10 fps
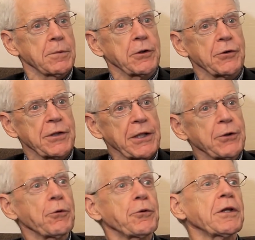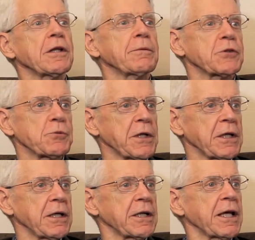because the endothelium is
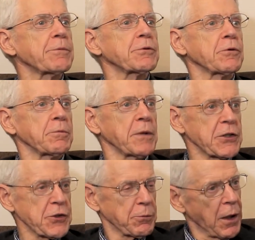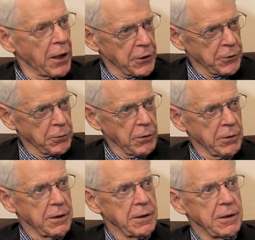making an absolutely magic
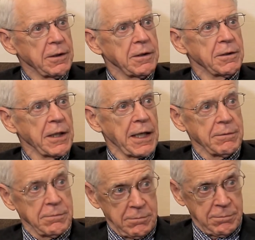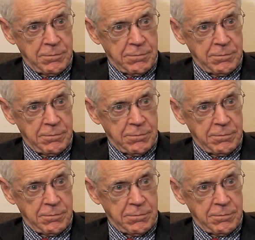molecule that